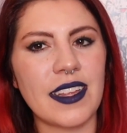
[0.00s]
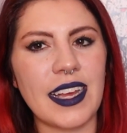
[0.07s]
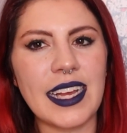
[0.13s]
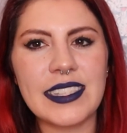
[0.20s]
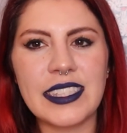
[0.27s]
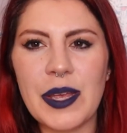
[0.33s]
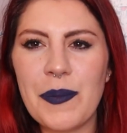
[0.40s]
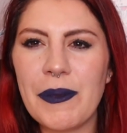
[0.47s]

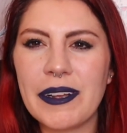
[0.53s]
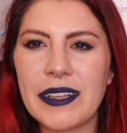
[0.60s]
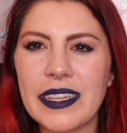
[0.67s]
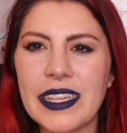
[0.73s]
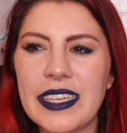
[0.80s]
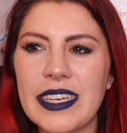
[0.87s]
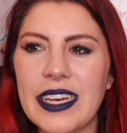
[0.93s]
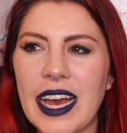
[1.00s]
And
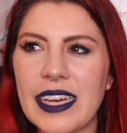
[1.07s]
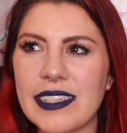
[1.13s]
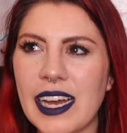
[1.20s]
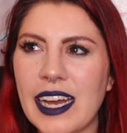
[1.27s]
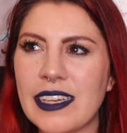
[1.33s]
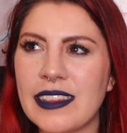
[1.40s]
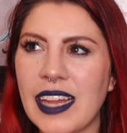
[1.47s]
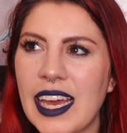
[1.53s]
typically,
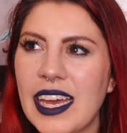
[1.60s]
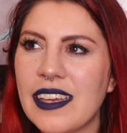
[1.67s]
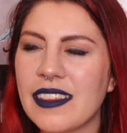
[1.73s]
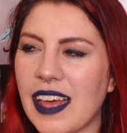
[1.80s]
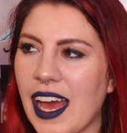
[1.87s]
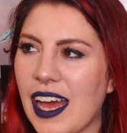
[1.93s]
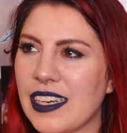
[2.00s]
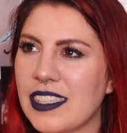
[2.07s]
I like
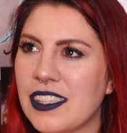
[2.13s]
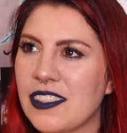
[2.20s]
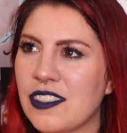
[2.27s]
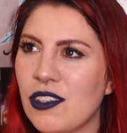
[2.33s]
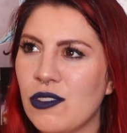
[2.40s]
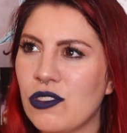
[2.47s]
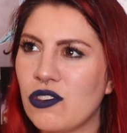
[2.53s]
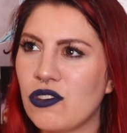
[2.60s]
that. It's
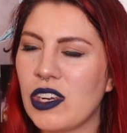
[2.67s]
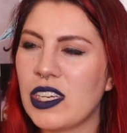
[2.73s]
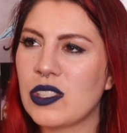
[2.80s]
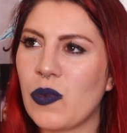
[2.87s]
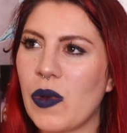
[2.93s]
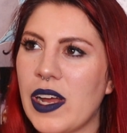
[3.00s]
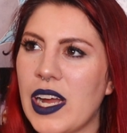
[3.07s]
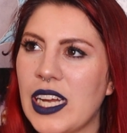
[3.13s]
so
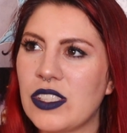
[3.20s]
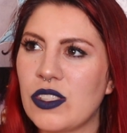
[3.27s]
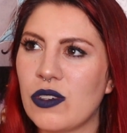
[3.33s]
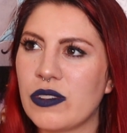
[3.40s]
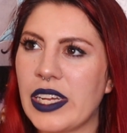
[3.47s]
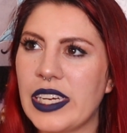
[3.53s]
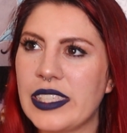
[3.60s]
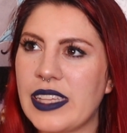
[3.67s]
strange why I
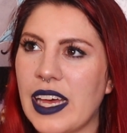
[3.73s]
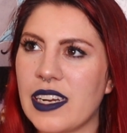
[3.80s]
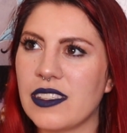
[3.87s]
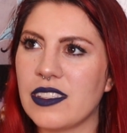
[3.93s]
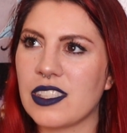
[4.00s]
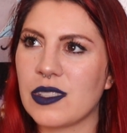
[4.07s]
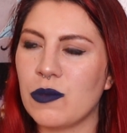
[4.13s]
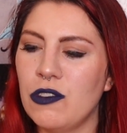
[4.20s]
don't like that
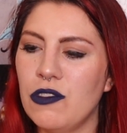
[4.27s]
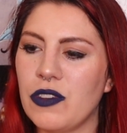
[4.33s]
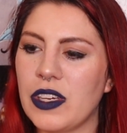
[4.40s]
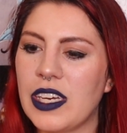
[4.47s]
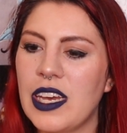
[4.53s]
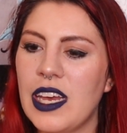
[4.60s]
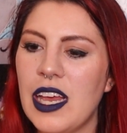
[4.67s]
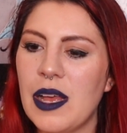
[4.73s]
in this
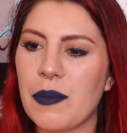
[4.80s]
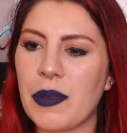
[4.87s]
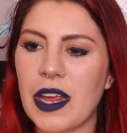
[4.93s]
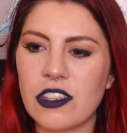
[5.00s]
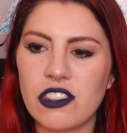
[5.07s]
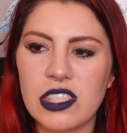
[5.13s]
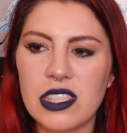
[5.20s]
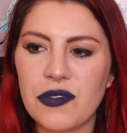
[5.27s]
movie. But
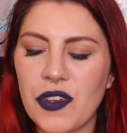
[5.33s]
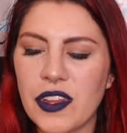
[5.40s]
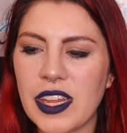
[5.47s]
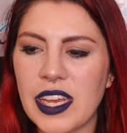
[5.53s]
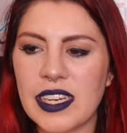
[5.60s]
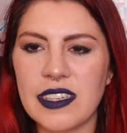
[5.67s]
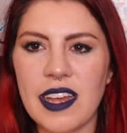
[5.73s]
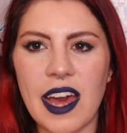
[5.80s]
I just felt
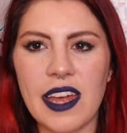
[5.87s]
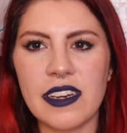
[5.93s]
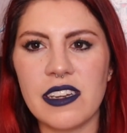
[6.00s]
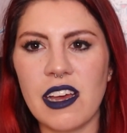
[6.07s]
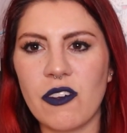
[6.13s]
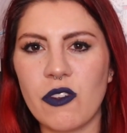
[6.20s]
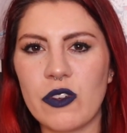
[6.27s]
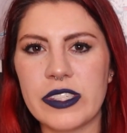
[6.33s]
like not
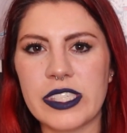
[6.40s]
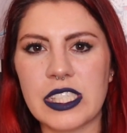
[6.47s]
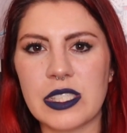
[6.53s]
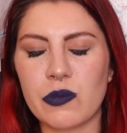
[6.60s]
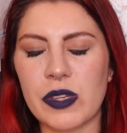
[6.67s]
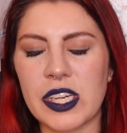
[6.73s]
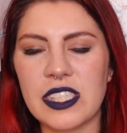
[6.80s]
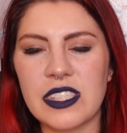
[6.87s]
enough was
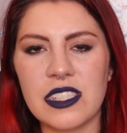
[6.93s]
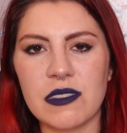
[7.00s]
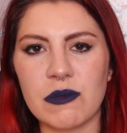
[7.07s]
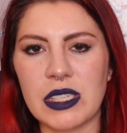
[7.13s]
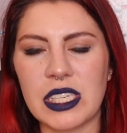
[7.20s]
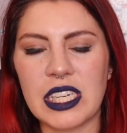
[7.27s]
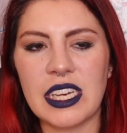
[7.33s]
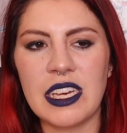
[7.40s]
explained to
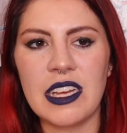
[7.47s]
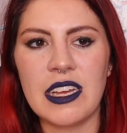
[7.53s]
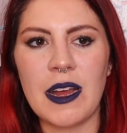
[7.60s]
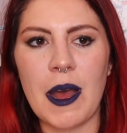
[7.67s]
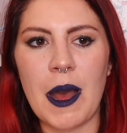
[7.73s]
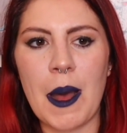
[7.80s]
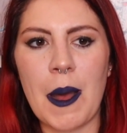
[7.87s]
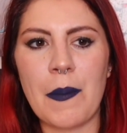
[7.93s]
me.
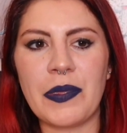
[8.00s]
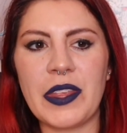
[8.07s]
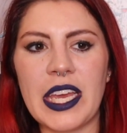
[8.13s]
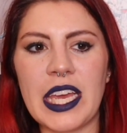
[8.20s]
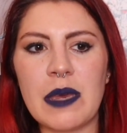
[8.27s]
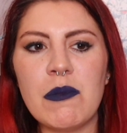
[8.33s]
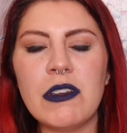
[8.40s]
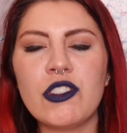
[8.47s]
The
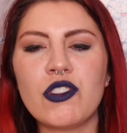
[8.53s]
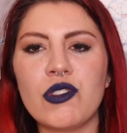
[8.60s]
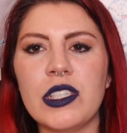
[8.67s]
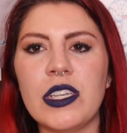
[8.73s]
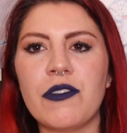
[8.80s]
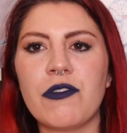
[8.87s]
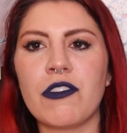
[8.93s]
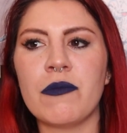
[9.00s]

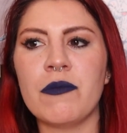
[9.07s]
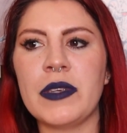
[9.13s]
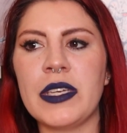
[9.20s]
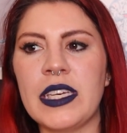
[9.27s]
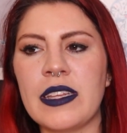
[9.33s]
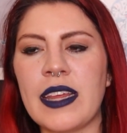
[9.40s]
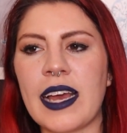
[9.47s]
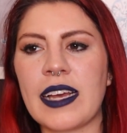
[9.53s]
imagery for
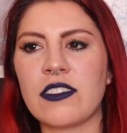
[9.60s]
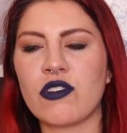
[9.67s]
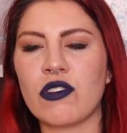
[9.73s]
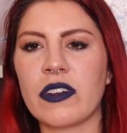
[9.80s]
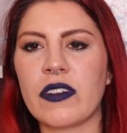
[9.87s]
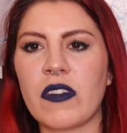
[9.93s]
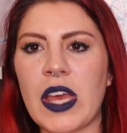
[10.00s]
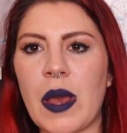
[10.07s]
me that
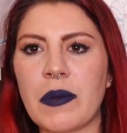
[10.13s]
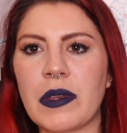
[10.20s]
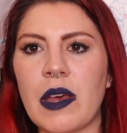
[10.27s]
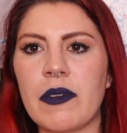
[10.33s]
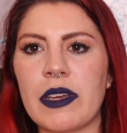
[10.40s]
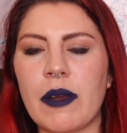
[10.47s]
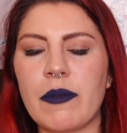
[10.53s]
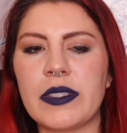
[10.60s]
sort of kept
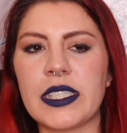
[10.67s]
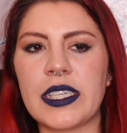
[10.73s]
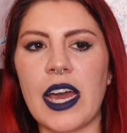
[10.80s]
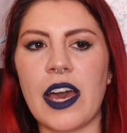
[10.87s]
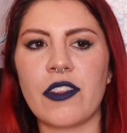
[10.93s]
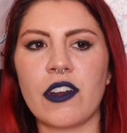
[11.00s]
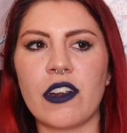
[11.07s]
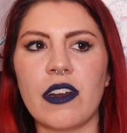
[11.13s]
coming up
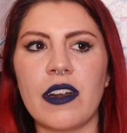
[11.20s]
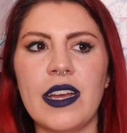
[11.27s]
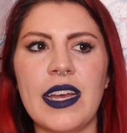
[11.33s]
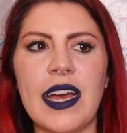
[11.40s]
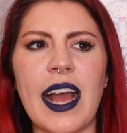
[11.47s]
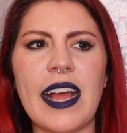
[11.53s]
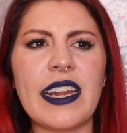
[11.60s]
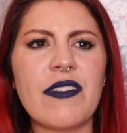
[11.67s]
together,
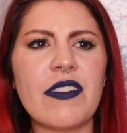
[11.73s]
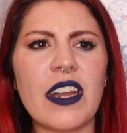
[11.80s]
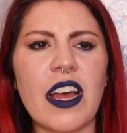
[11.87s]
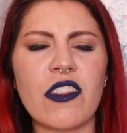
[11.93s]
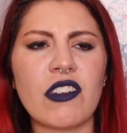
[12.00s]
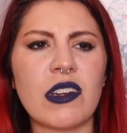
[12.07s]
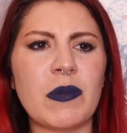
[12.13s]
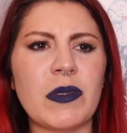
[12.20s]
and even
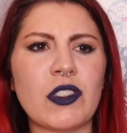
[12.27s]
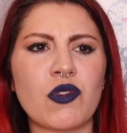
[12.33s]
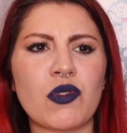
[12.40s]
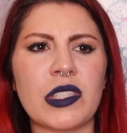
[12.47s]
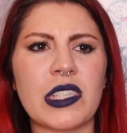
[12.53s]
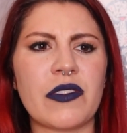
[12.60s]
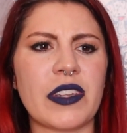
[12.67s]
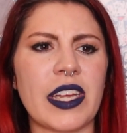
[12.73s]
other
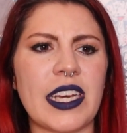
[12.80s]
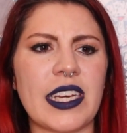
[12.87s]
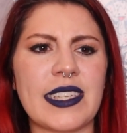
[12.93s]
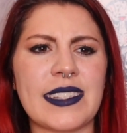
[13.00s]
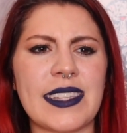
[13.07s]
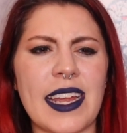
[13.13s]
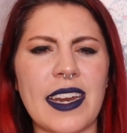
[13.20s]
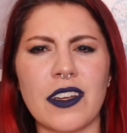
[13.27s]
imagery of like,
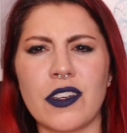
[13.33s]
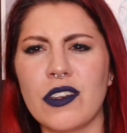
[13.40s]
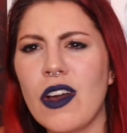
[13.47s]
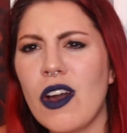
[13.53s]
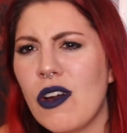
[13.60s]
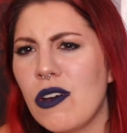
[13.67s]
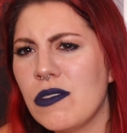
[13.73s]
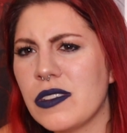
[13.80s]
is that a
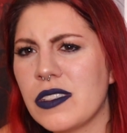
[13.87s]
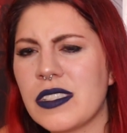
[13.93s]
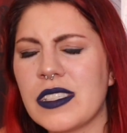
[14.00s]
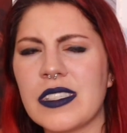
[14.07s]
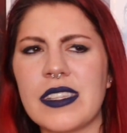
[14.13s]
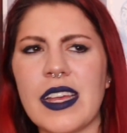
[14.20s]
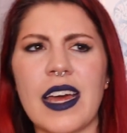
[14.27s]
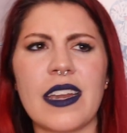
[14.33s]
ghost?
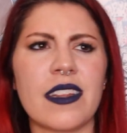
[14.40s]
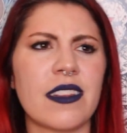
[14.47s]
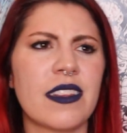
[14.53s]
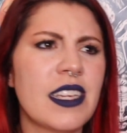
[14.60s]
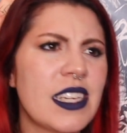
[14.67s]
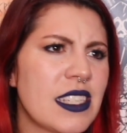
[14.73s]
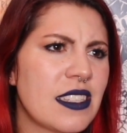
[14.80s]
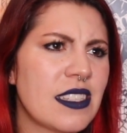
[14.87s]
Is that a
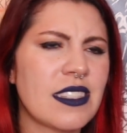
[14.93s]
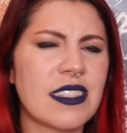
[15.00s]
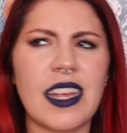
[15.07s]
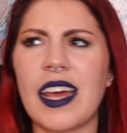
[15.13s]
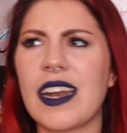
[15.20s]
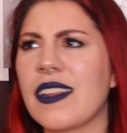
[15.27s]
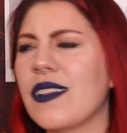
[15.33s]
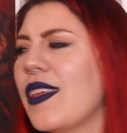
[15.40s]
this? Is
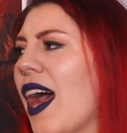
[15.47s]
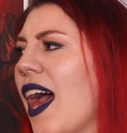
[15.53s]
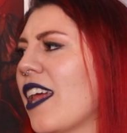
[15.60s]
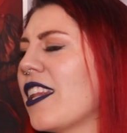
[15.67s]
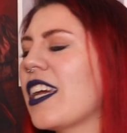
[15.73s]
that a that?